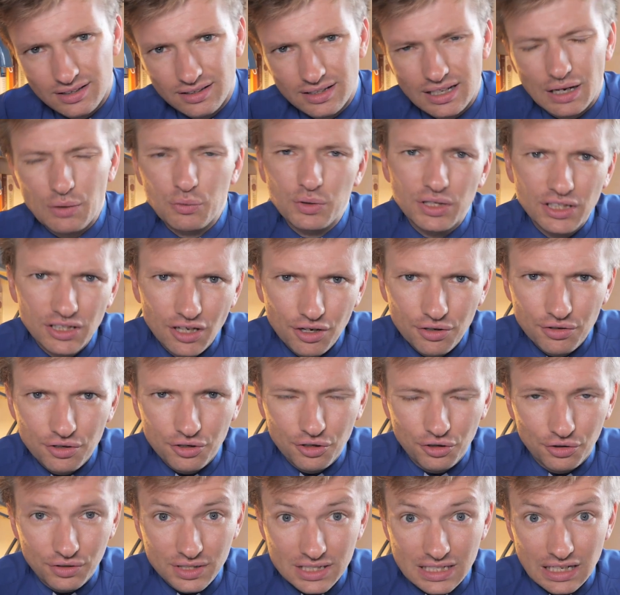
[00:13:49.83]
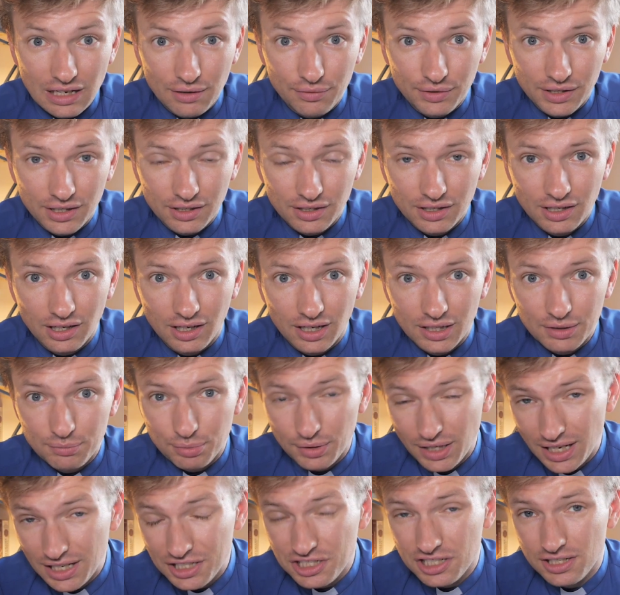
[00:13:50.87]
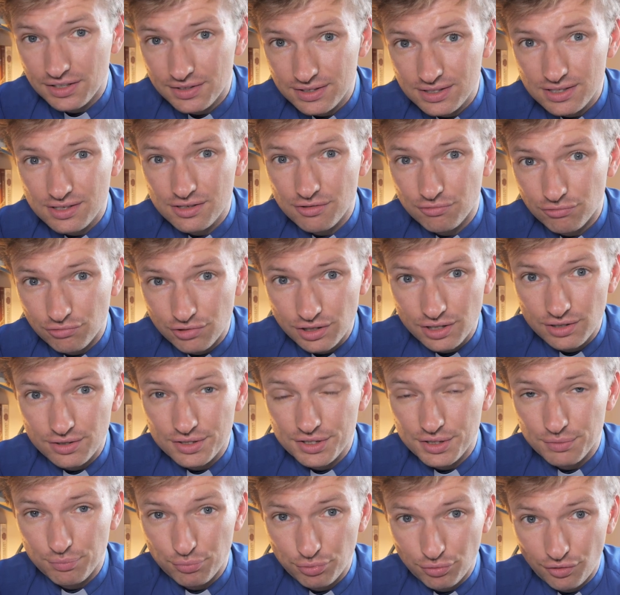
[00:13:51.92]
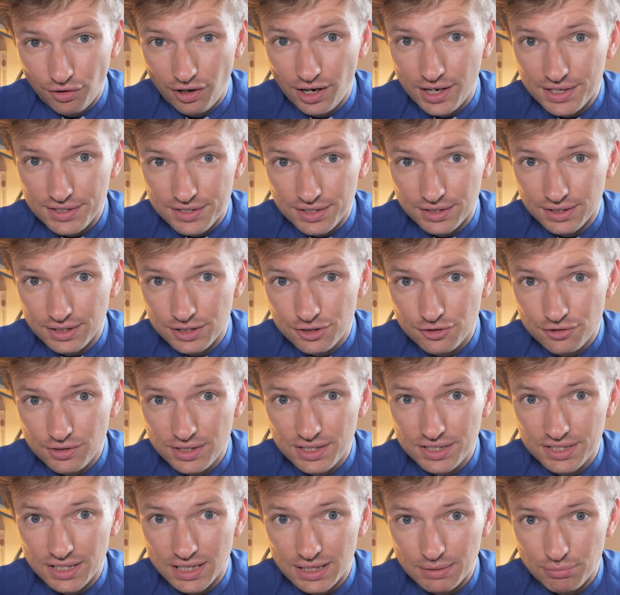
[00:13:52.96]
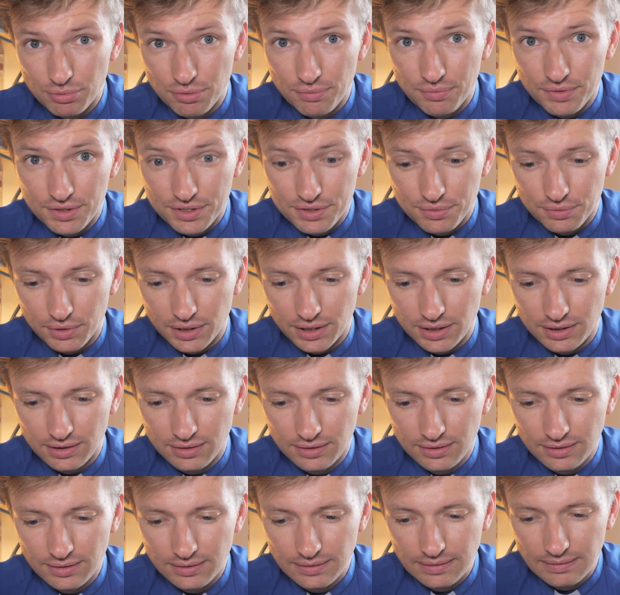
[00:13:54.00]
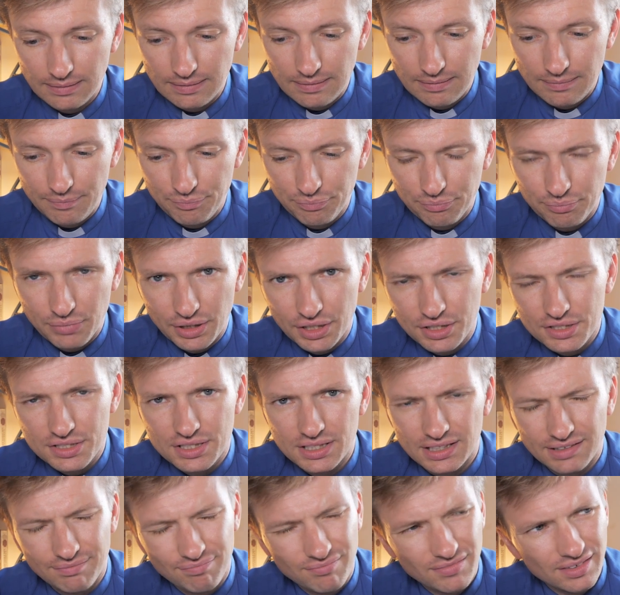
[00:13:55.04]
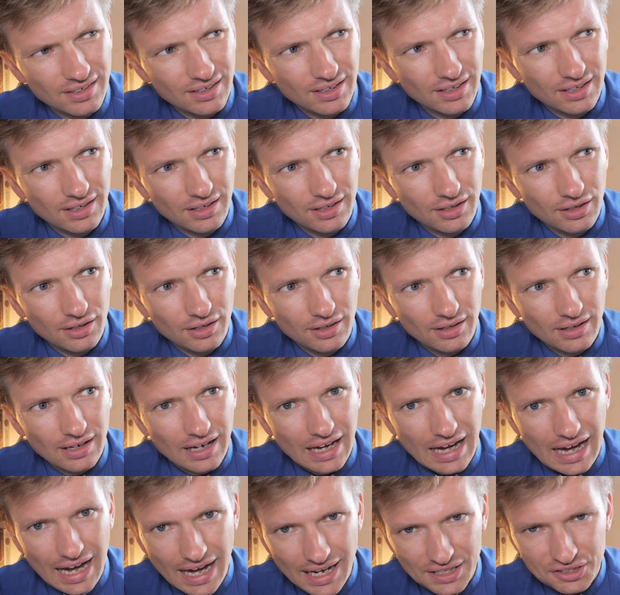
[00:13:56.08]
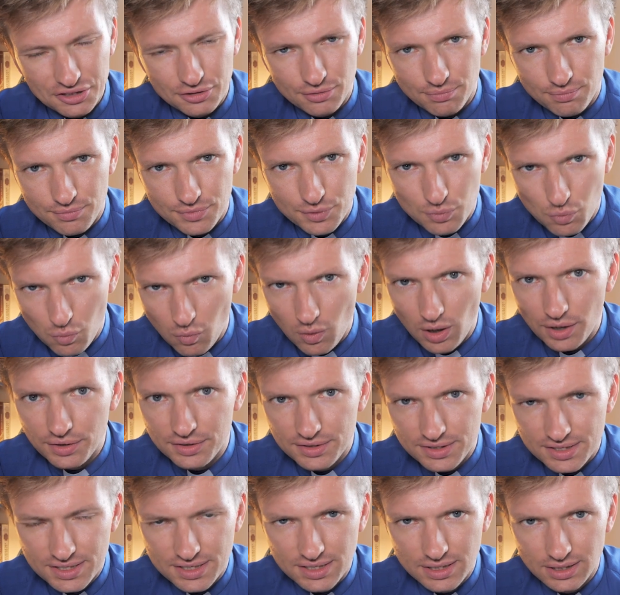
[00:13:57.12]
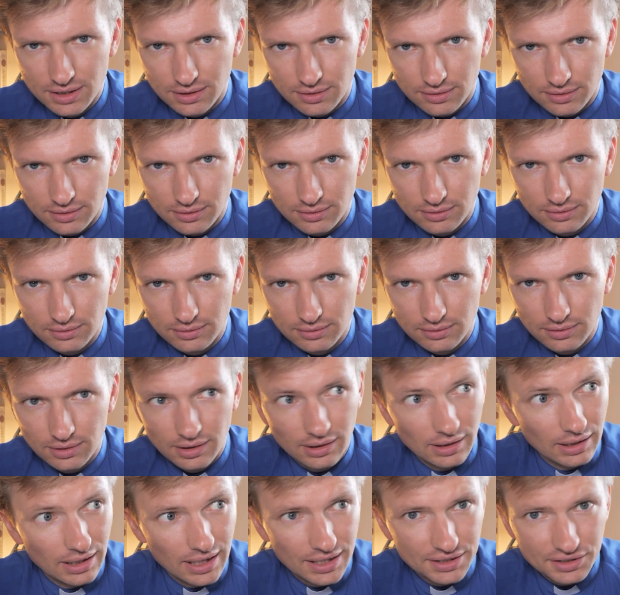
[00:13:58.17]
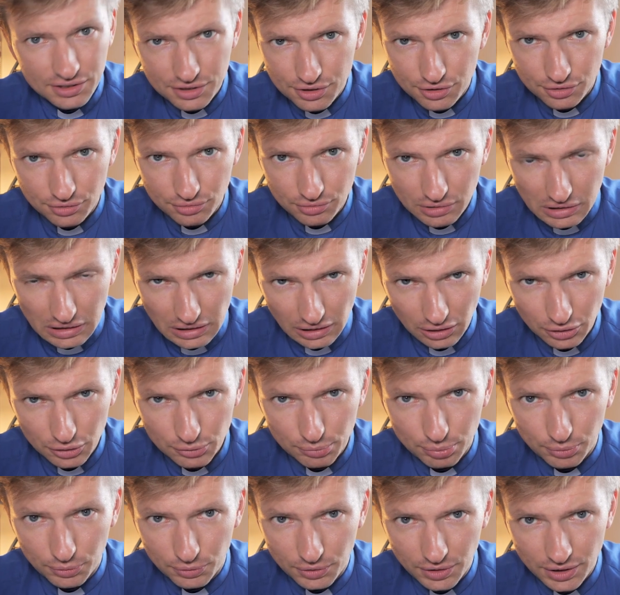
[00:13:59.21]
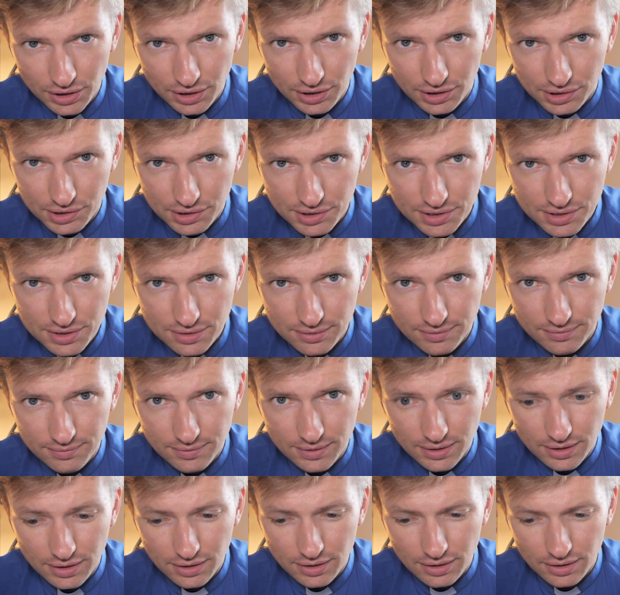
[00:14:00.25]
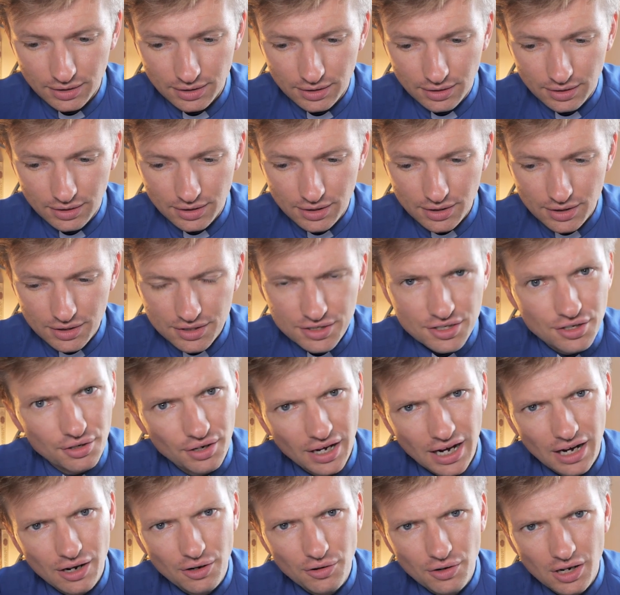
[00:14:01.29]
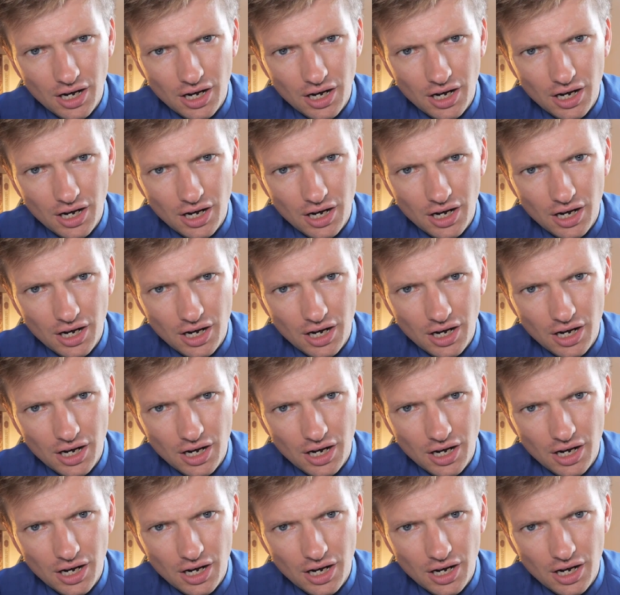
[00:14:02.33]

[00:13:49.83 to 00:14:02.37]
Now we know that God is loving and kind, but actually this is a real surprise that he treats Abram this way. Because Adam's one sin led to global curse. So how